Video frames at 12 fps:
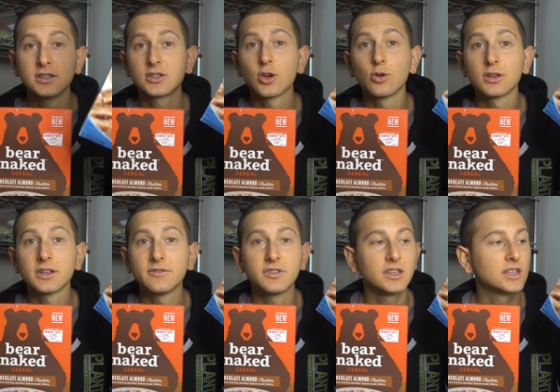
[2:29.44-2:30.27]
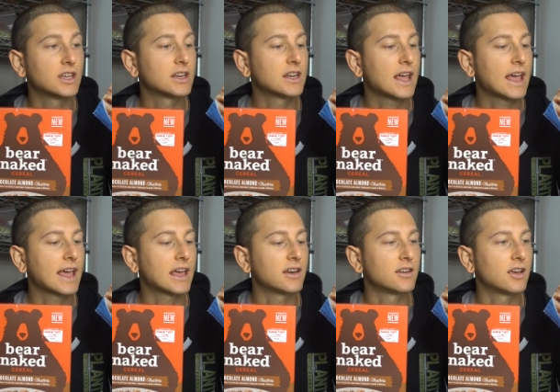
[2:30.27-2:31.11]
it's totally vegan,
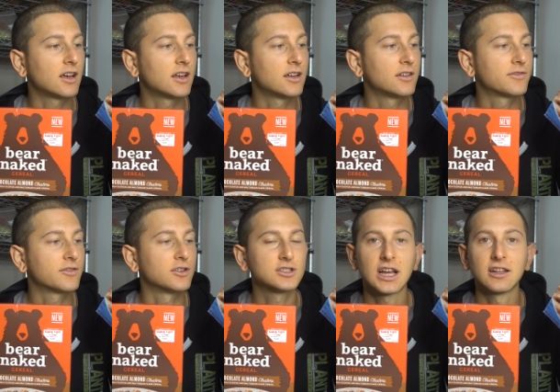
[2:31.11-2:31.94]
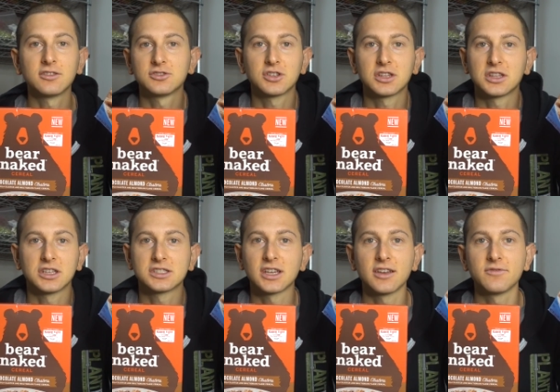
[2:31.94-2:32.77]
and for a challenge like
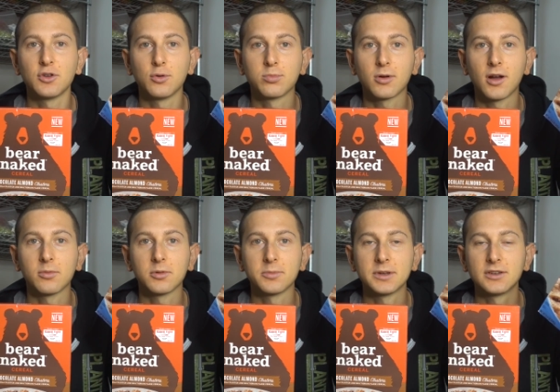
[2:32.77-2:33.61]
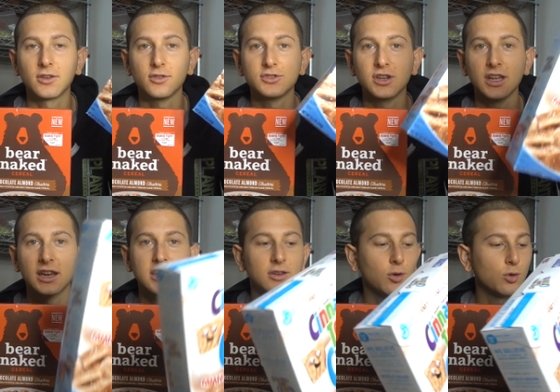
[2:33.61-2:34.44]
this, I have no problem indulging
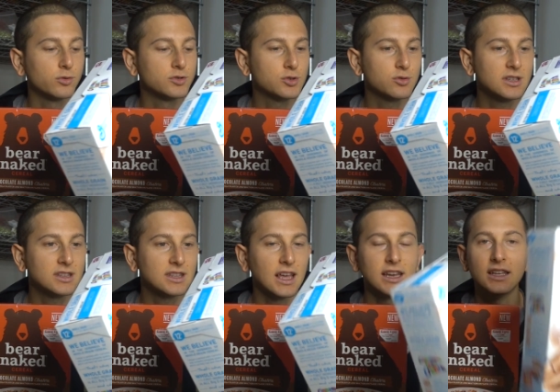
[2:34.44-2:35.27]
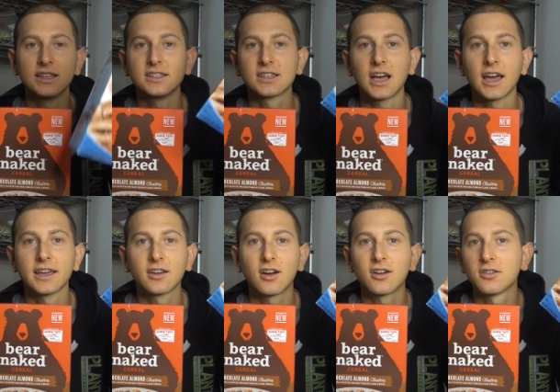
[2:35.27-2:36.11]
in an old treat that is high
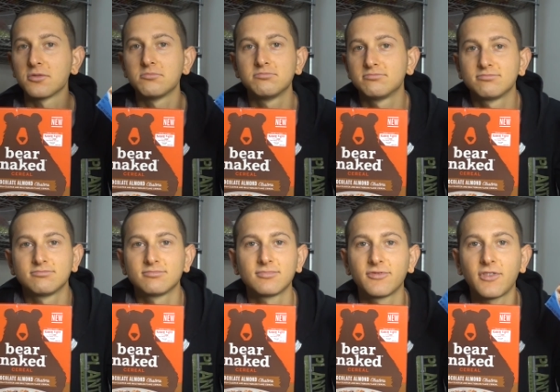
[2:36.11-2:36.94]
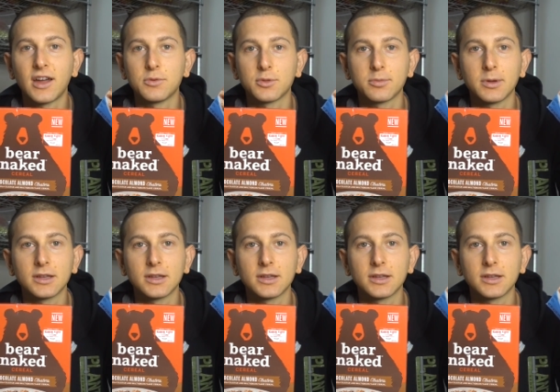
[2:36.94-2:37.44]
carb, fine with